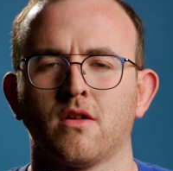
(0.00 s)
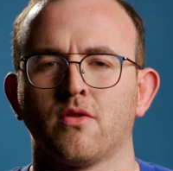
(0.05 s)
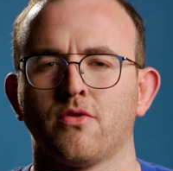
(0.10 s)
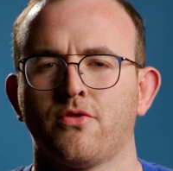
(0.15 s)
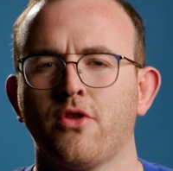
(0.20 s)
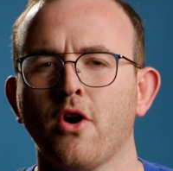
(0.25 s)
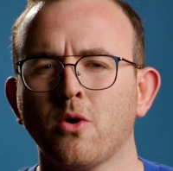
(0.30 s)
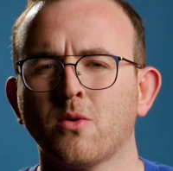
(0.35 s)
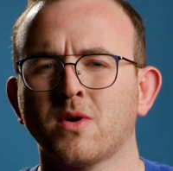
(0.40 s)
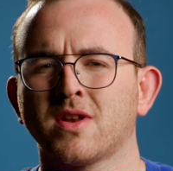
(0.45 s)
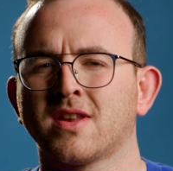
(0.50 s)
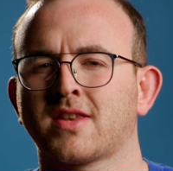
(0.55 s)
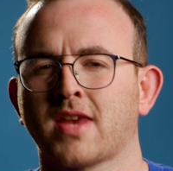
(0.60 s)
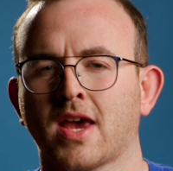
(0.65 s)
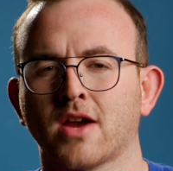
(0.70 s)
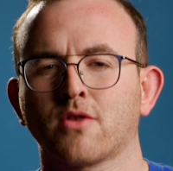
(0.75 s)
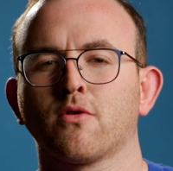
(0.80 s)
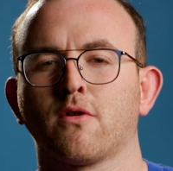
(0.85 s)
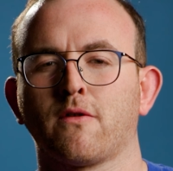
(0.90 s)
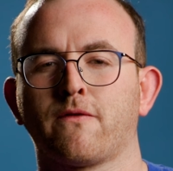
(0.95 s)
Though
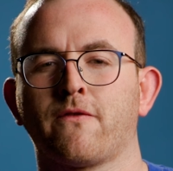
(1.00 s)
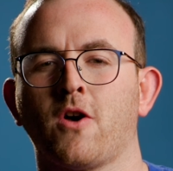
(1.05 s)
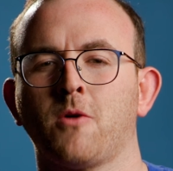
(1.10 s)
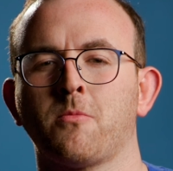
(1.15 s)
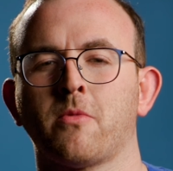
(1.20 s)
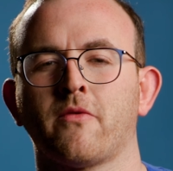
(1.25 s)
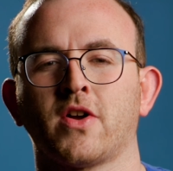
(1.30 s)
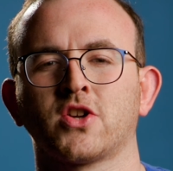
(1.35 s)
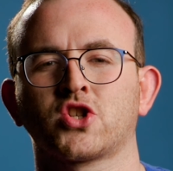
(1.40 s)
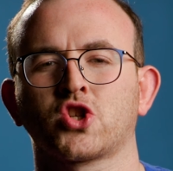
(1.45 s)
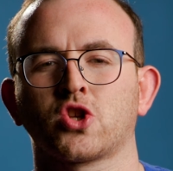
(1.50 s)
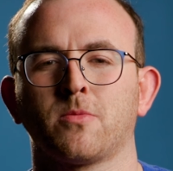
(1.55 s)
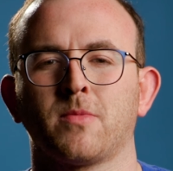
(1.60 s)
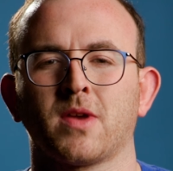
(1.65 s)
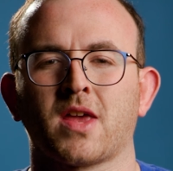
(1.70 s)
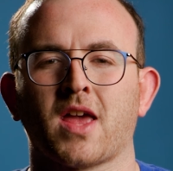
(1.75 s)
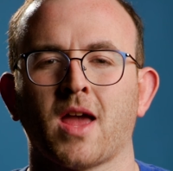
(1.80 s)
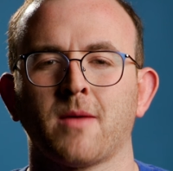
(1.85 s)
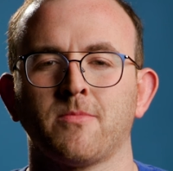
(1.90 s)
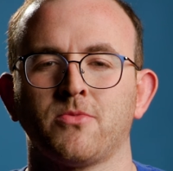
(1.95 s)
integral film eventually
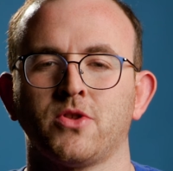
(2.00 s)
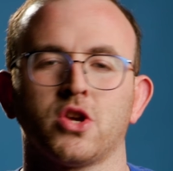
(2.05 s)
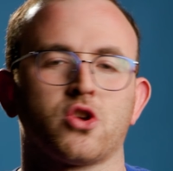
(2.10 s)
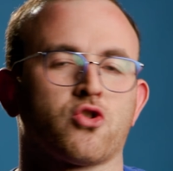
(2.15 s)
became the